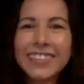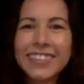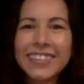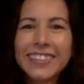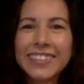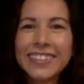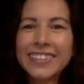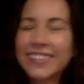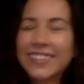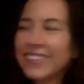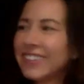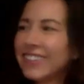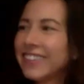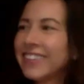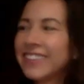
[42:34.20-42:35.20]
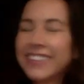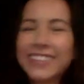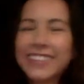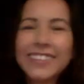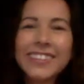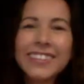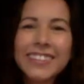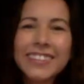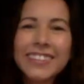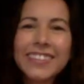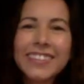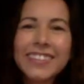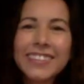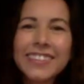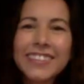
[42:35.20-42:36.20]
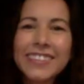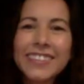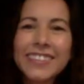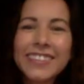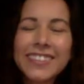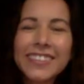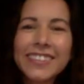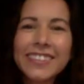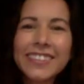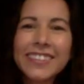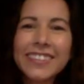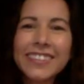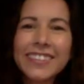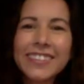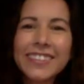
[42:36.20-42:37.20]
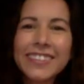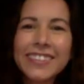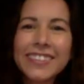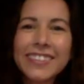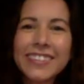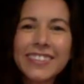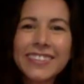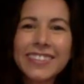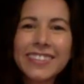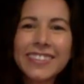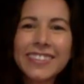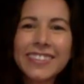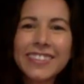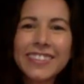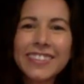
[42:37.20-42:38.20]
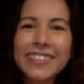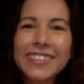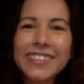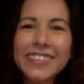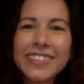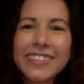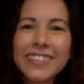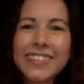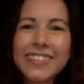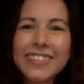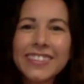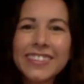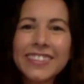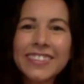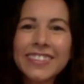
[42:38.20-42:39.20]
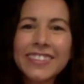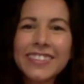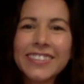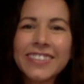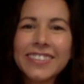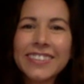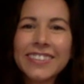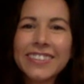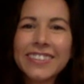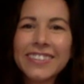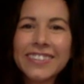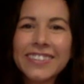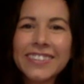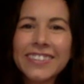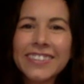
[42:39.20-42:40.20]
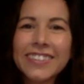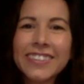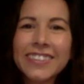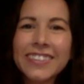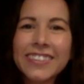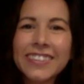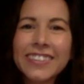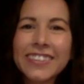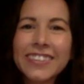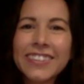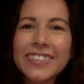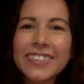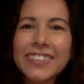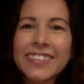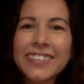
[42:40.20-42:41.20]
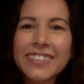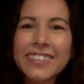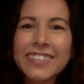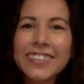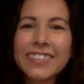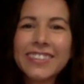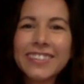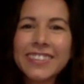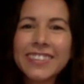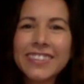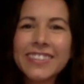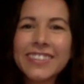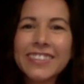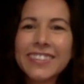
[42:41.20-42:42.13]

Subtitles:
No words are spoken by the person on screen.